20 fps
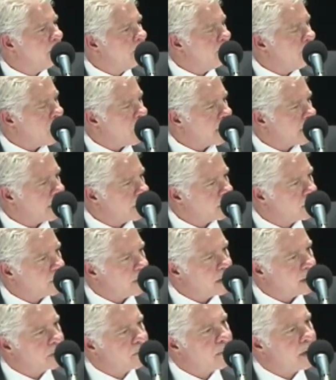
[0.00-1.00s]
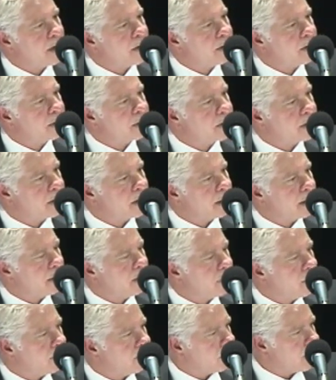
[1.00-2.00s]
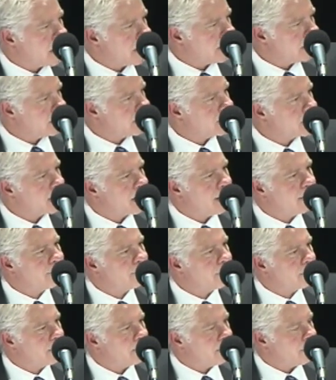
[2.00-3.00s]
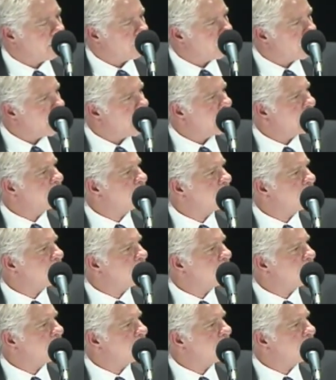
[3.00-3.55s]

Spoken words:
market transparency or price discovery or price